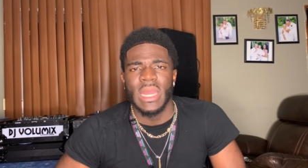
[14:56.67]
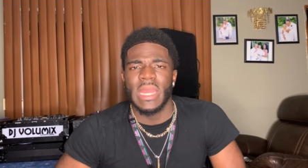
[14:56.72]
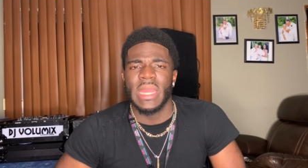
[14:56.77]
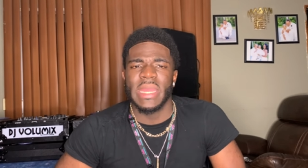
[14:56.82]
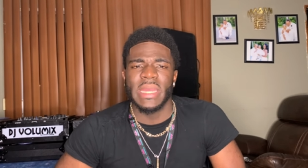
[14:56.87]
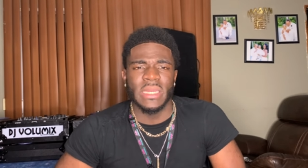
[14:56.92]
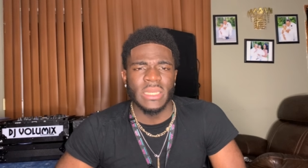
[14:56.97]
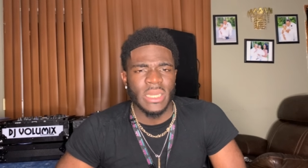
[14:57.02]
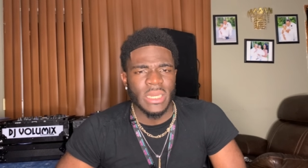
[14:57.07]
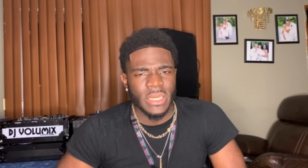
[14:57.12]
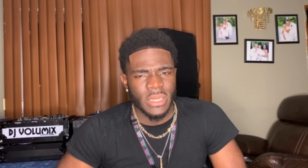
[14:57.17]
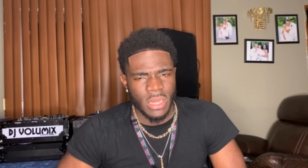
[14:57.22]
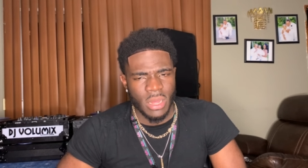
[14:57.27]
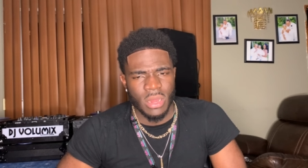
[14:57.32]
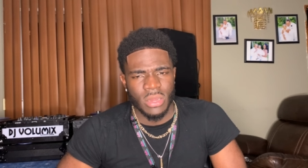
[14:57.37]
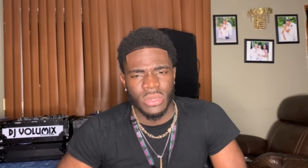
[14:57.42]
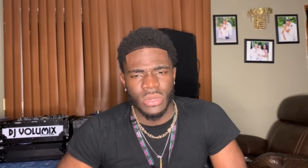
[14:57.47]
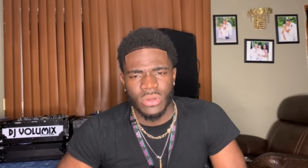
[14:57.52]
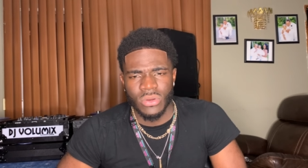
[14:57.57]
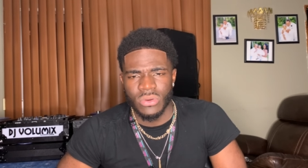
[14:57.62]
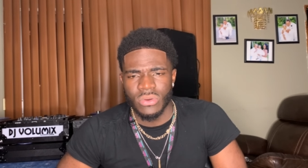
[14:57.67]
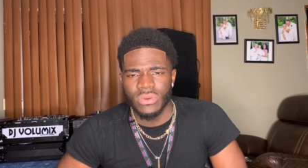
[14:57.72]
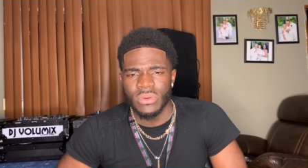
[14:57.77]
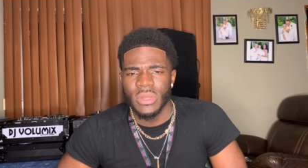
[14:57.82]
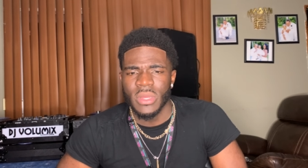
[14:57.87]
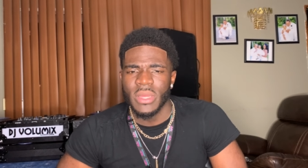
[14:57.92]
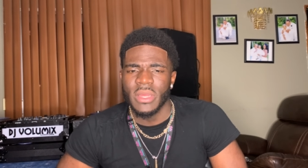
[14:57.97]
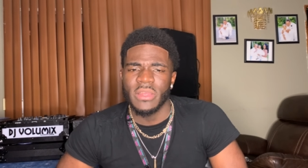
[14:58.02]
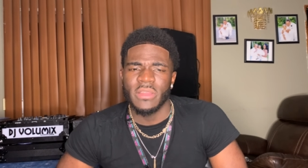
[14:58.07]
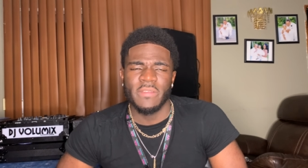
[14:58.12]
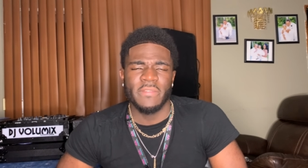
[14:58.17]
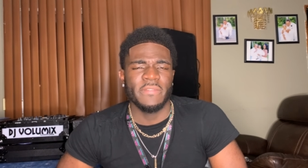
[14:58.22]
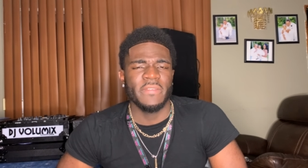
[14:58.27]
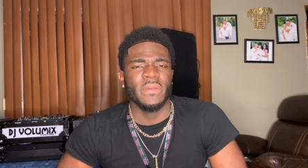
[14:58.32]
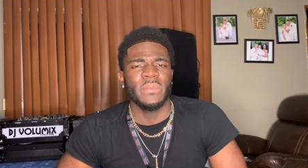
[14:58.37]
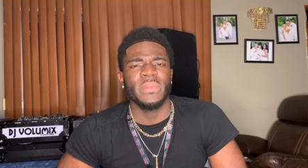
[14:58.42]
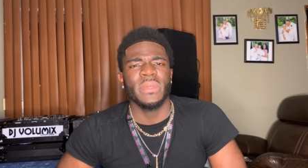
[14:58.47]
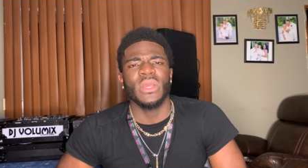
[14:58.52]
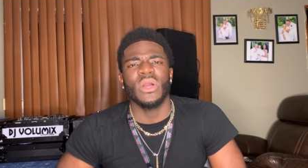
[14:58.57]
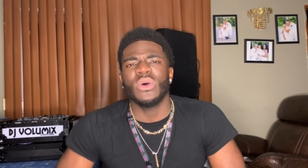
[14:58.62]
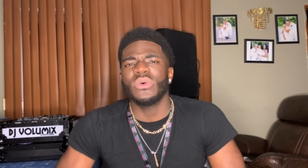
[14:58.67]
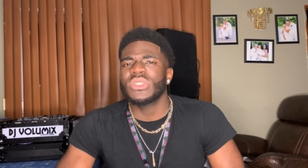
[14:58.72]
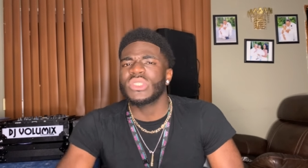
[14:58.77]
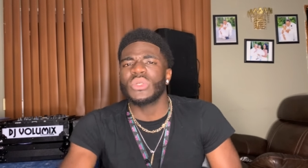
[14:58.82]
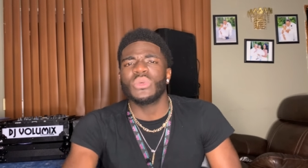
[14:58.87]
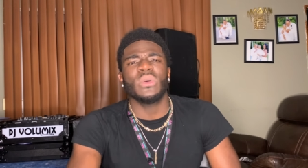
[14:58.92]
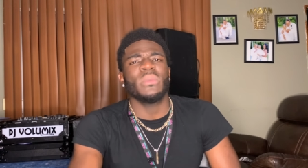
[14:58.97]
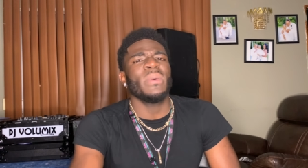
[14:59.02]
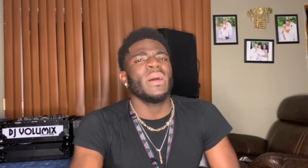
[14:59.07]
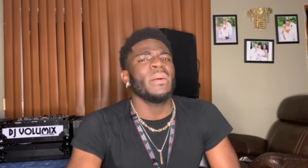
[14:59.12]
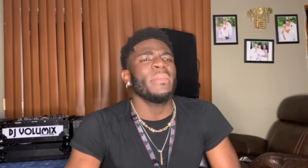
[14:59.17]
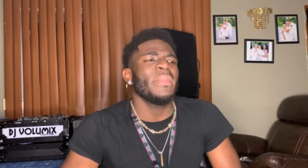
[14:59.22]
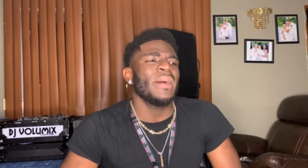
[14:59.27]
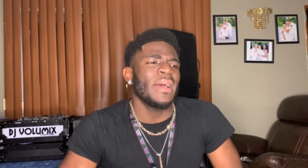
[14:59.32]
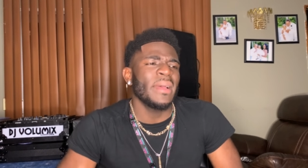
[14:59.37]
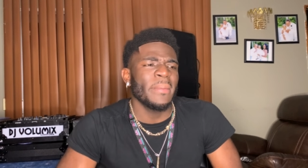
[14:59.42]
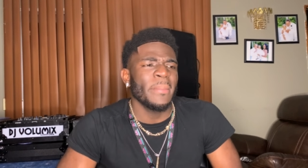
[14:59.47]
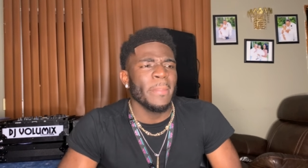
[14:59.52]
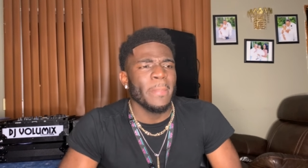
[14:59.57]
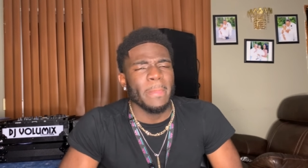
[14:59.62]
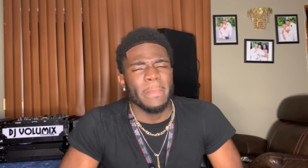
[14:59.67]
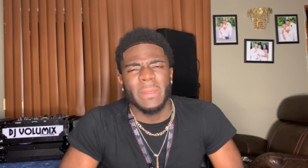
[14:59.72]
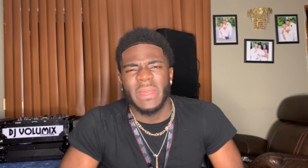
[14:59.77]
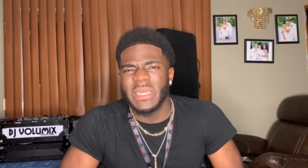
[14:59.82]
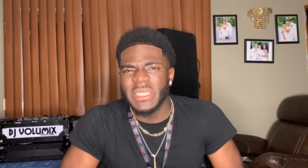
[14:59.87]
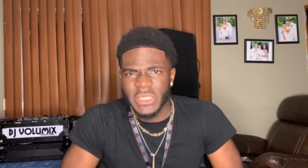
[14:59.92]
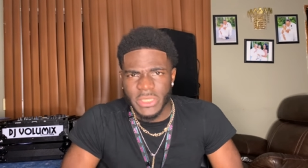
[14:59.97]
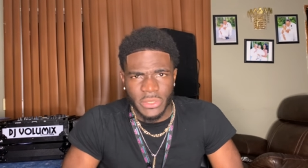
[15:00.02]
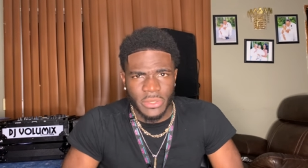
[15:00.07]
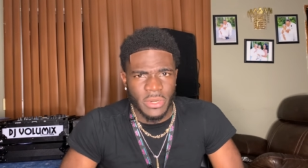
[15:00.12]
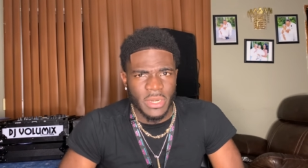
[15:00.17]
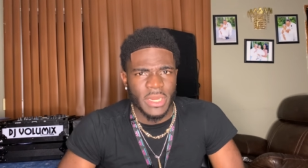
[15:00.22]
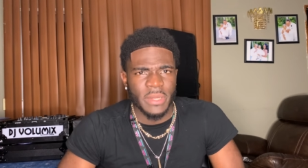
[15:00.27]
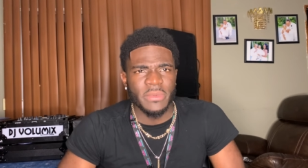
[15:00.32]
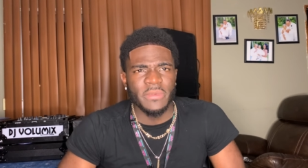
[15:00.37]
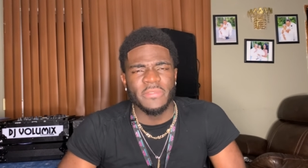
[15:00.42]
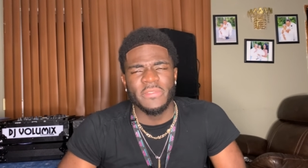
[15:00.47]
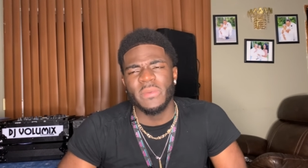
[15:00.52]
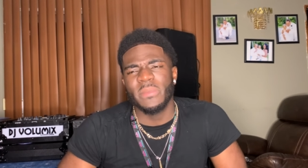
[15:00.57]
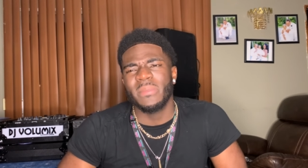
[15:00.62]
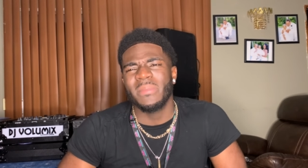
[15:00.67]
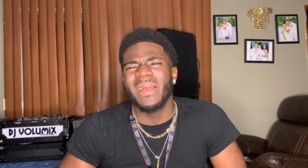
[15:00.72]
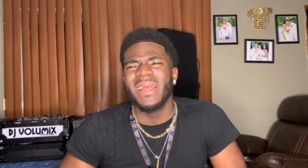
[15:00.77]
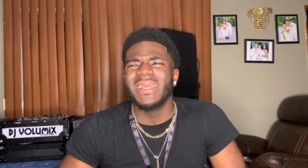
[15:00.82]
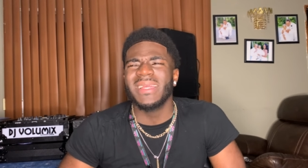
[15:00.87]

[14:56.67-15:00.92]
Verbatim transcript: and letting y'all know, you feel me, also about my Instagram, you feel me. My